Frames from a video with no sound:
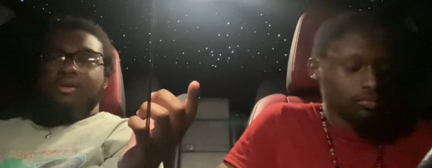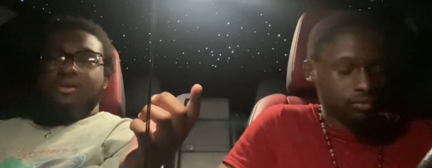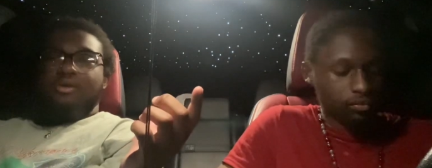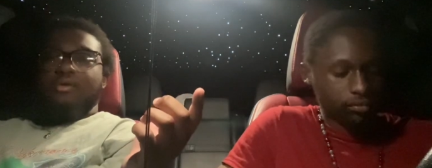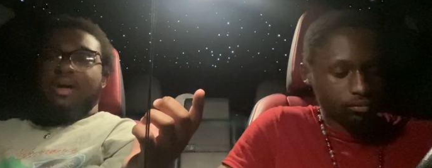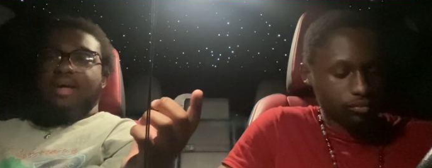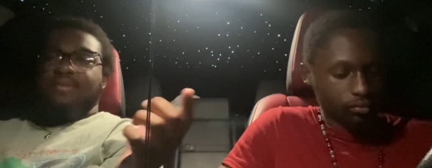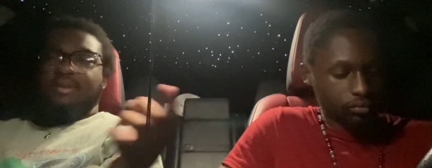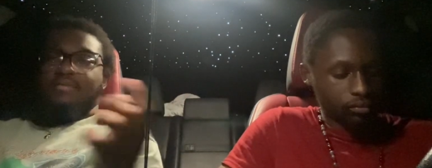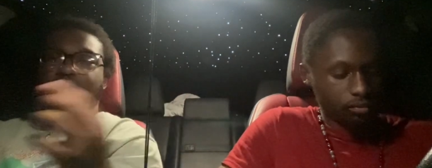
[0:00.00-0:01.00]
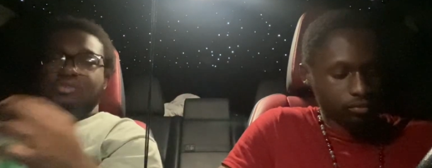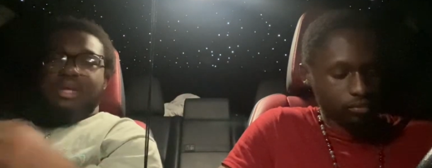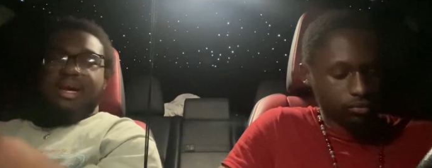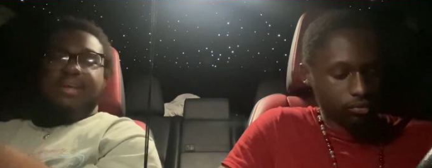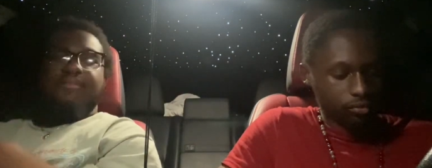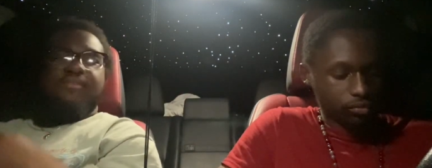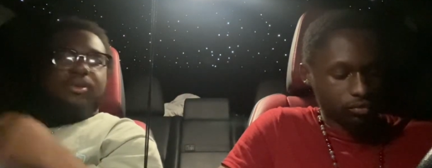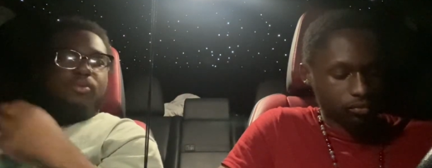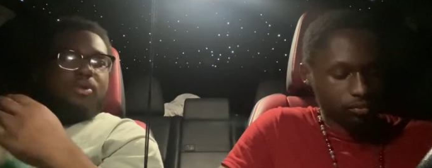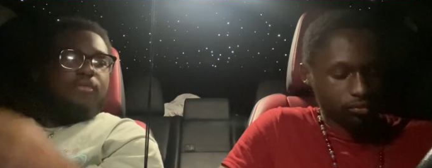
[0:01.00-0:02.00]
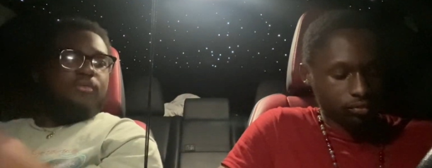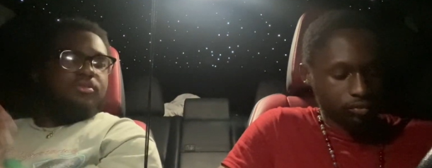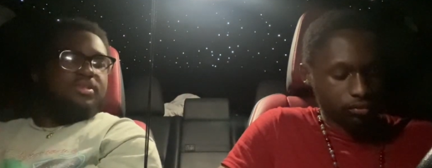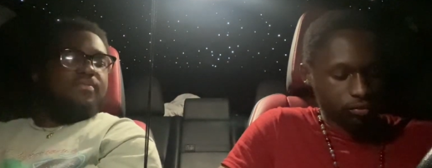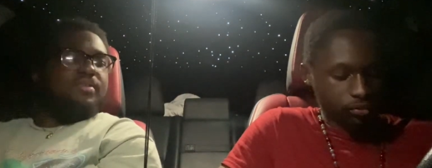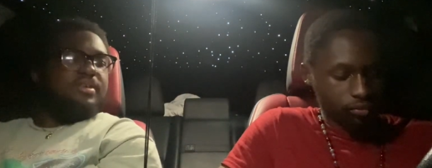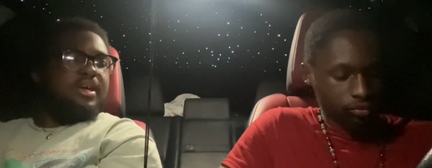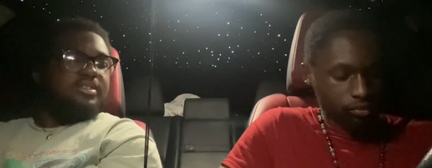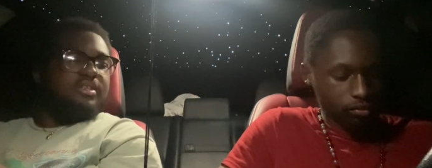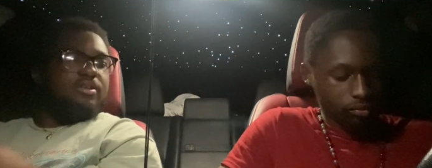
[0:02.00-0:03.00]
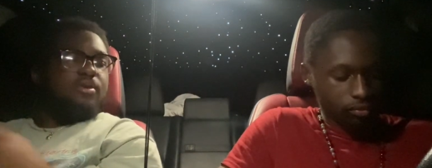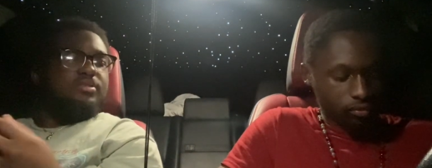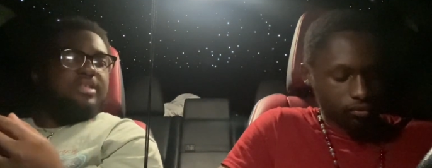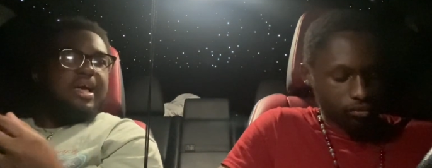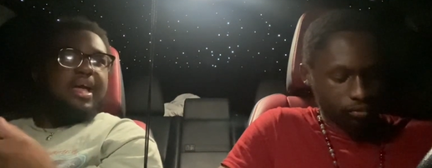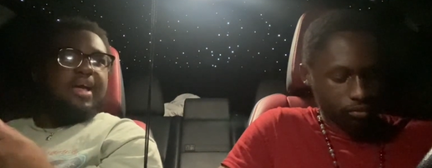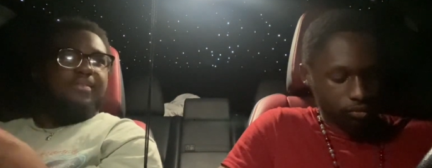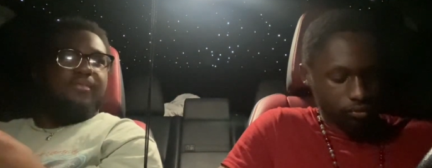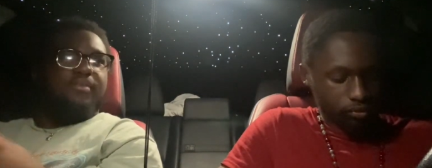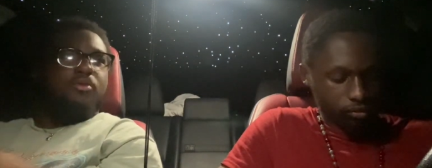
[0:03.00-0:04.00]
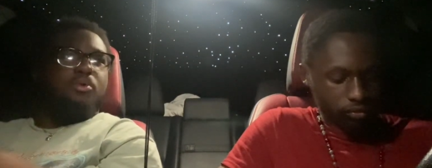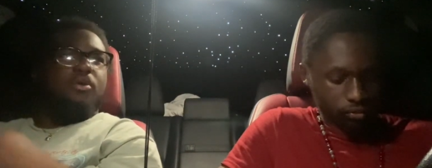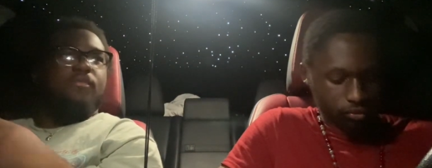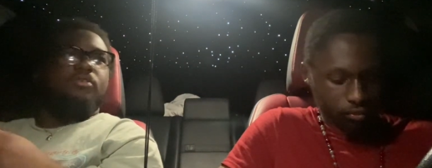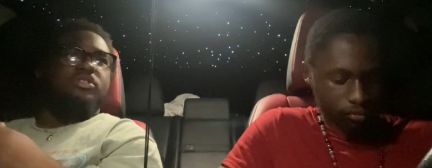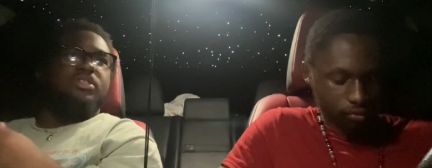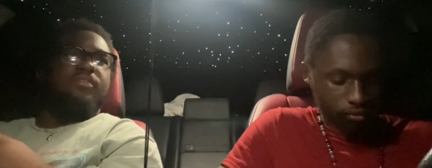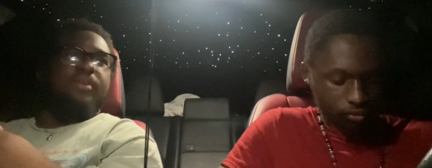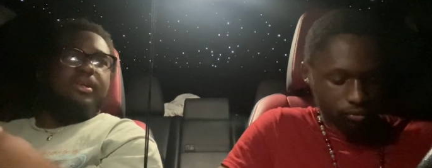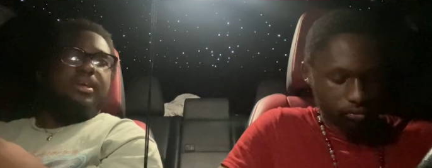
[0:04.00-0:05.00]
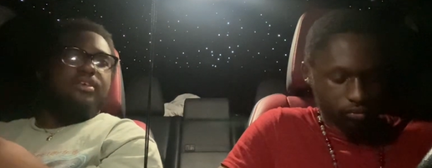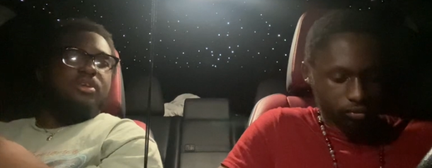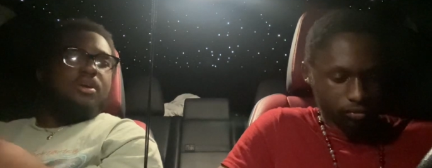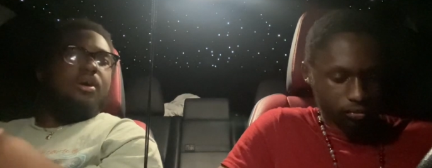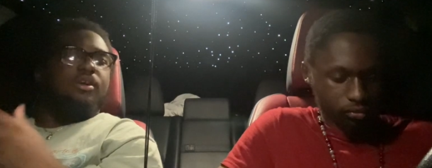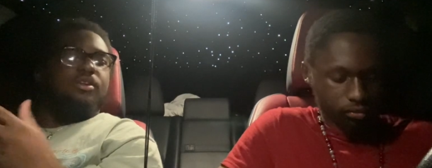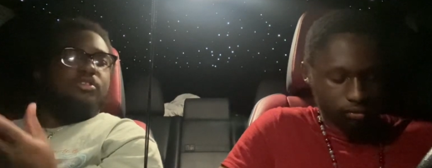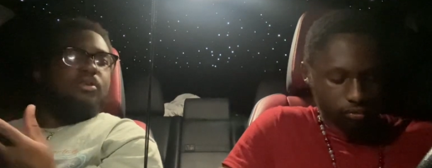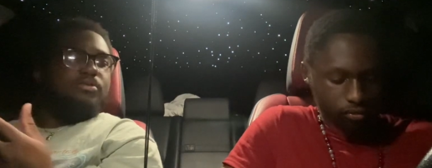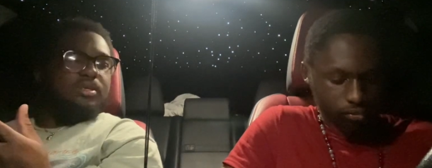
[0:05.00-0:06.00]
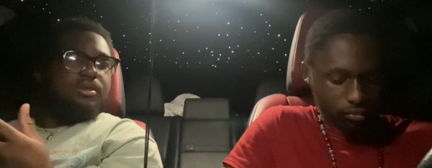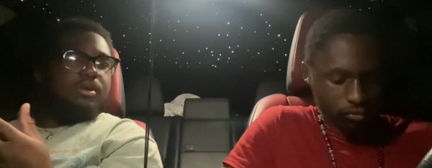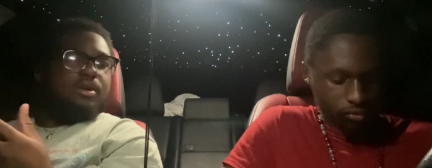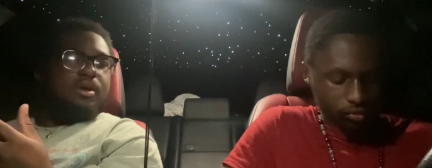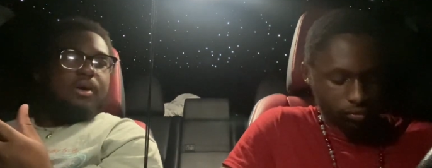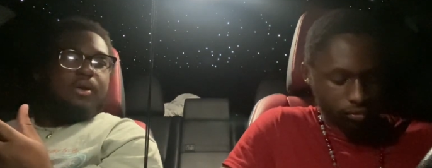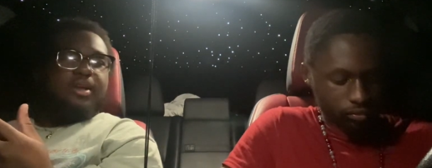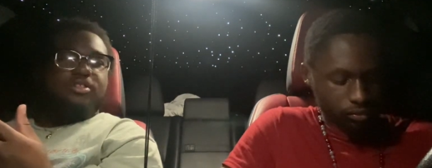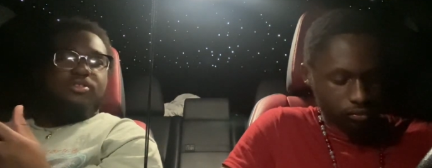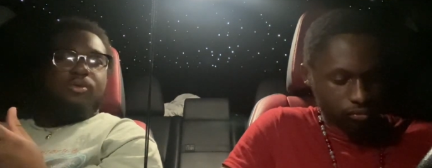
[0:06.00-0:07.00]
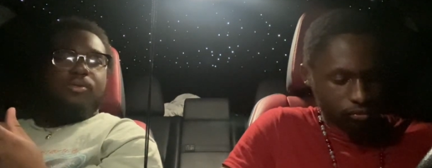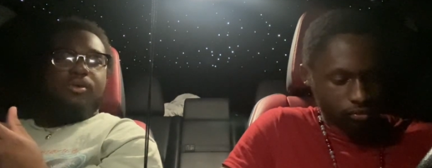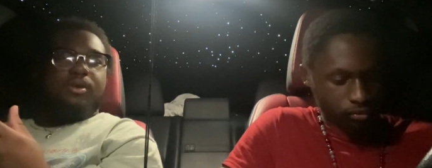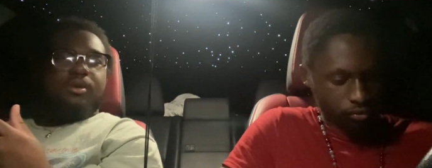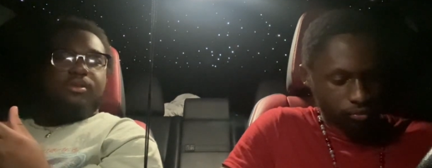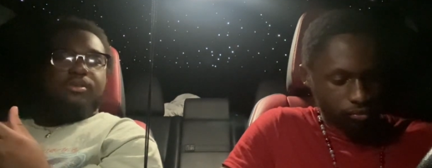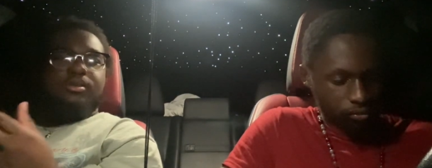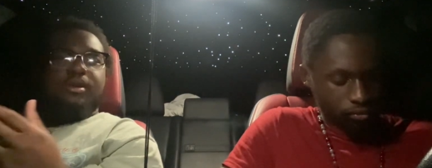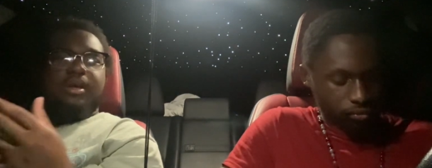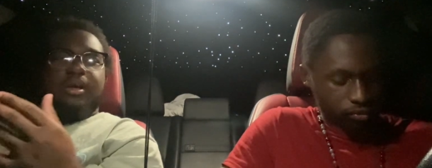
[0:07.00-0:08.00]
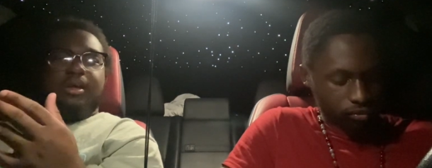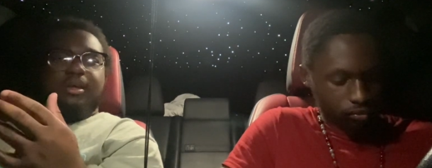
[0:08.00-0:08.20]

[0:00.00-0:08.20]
Speaker 1: you're going to have individuals that got the victory over those different things. And those that have the victory over those different things are the chosen. Yeah. All right. So uh,